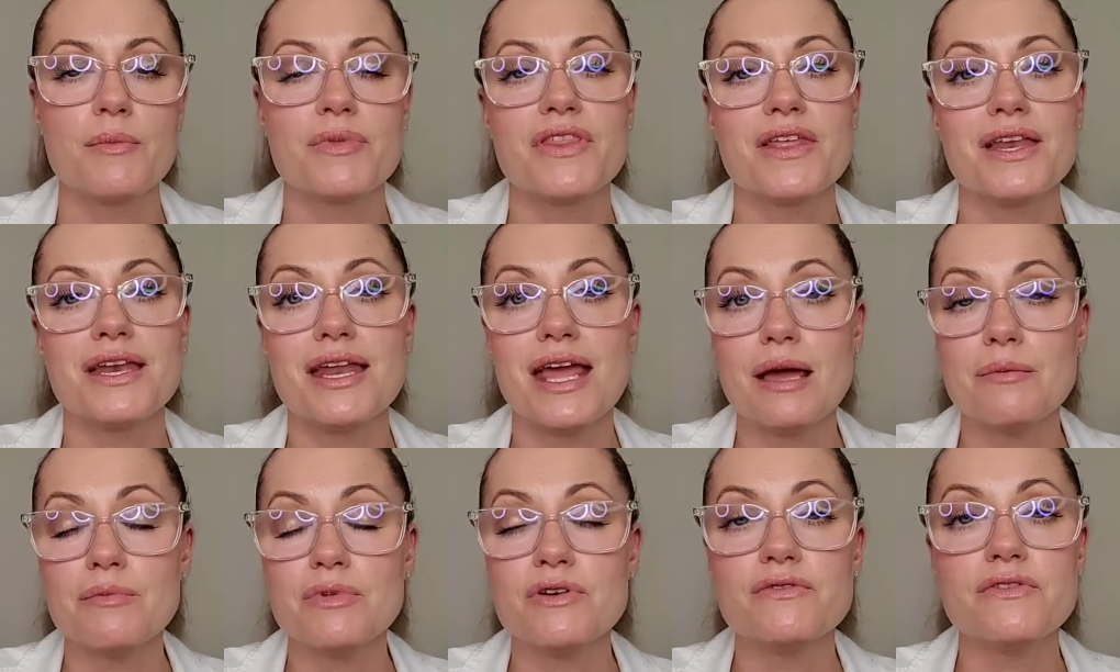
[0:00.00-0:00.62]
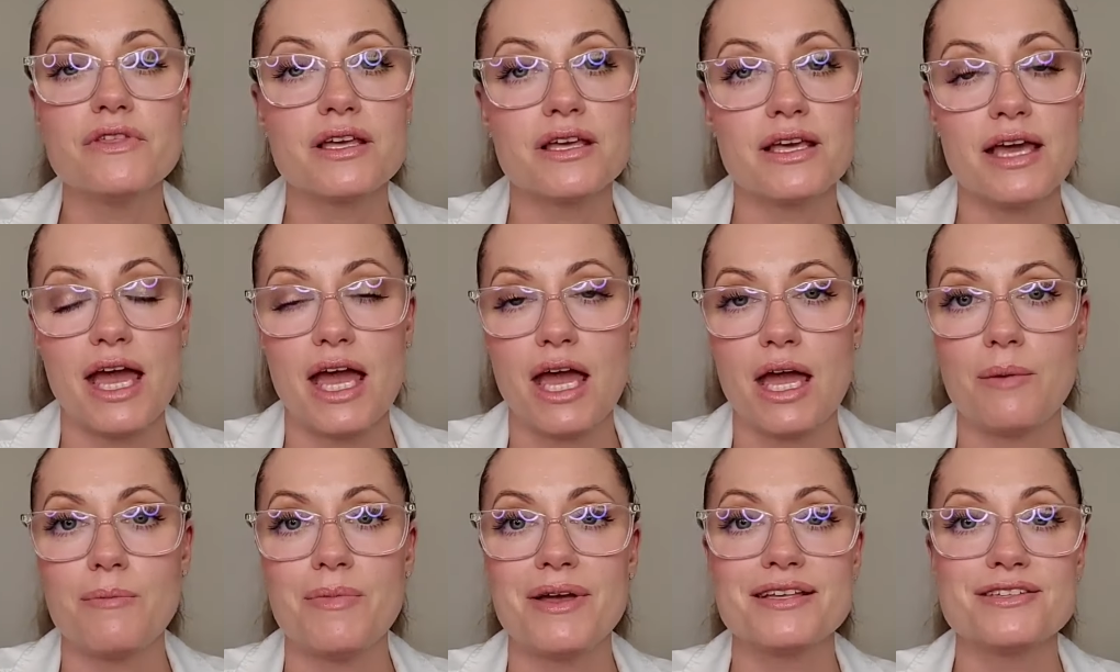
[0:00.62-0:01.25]
The name of the
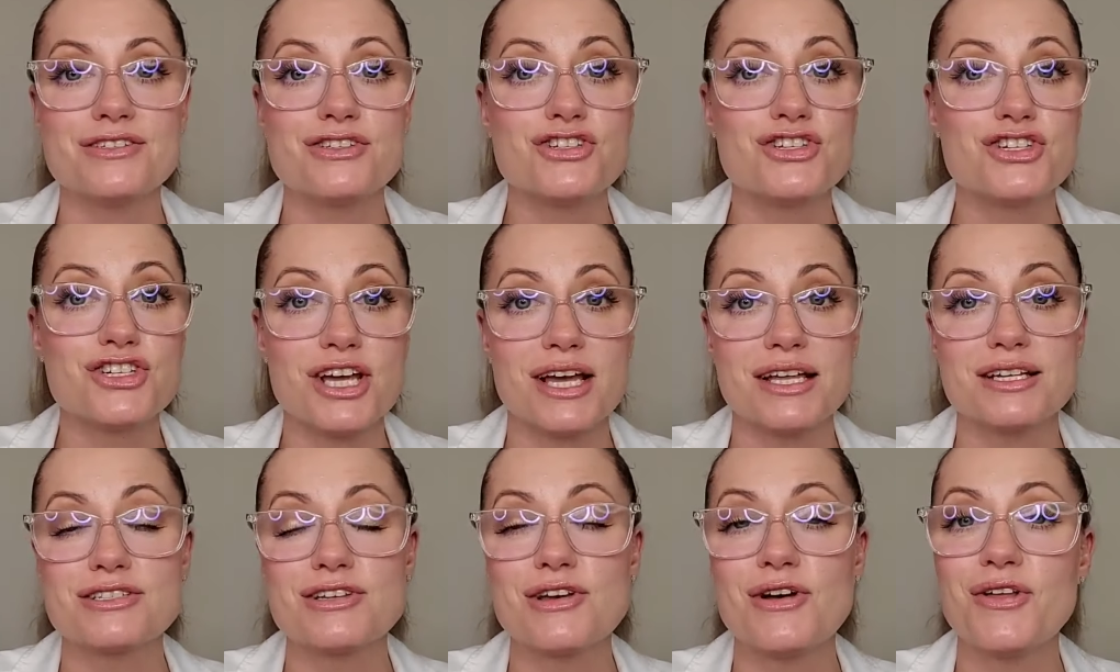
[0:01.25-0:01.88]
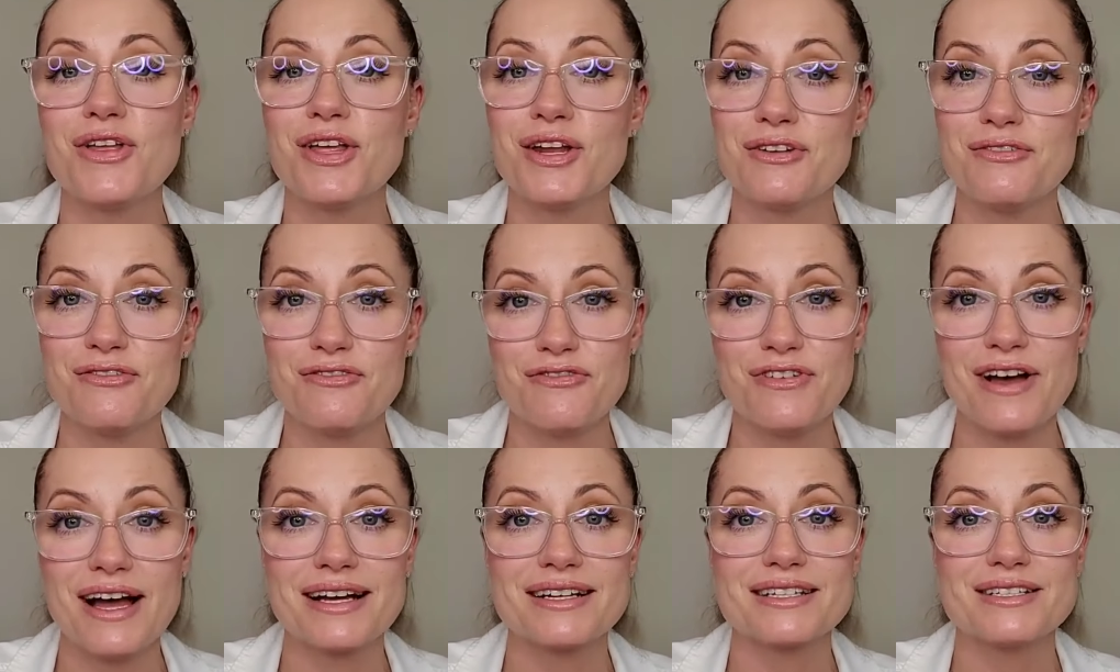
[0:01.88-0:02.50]
game is gentle and
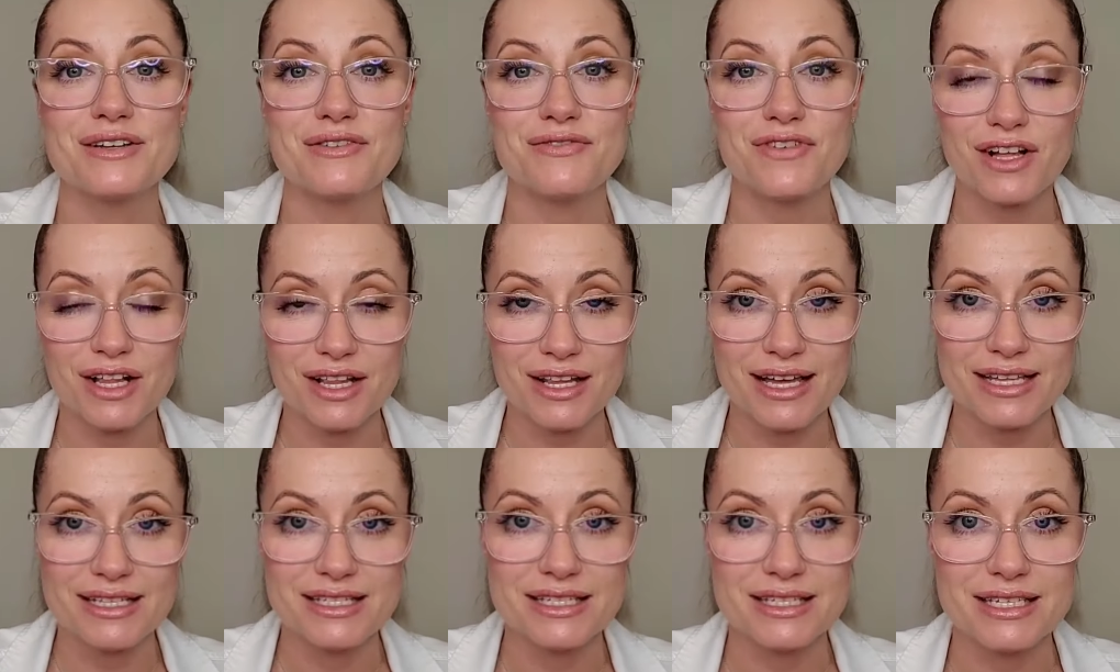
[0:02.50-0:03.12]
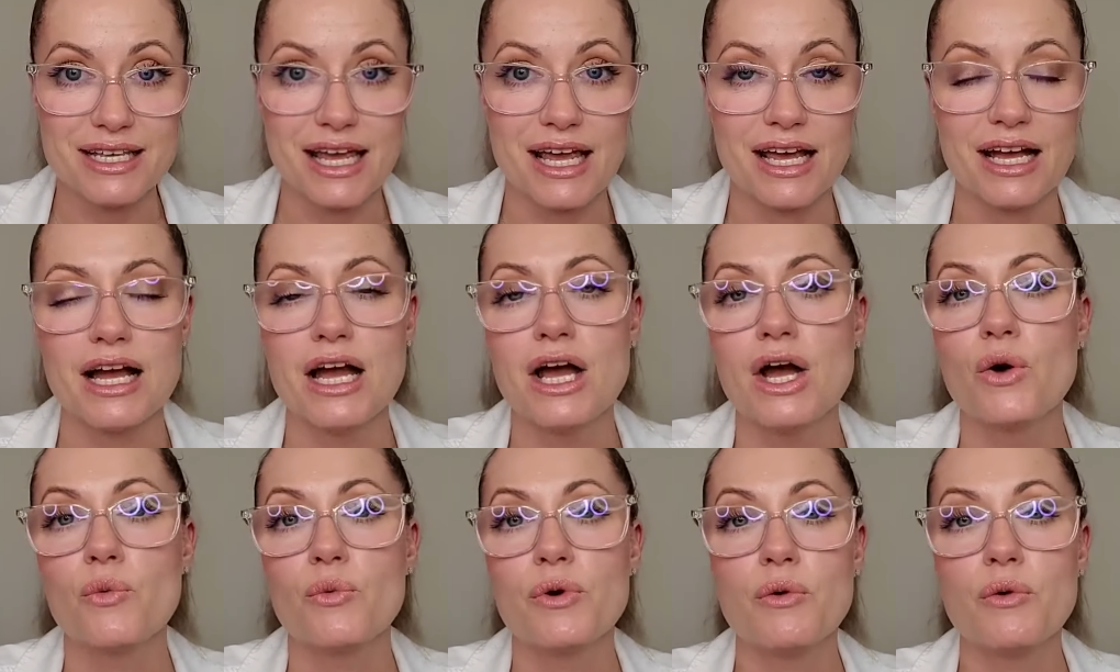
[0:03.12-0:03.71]
effective cleansing.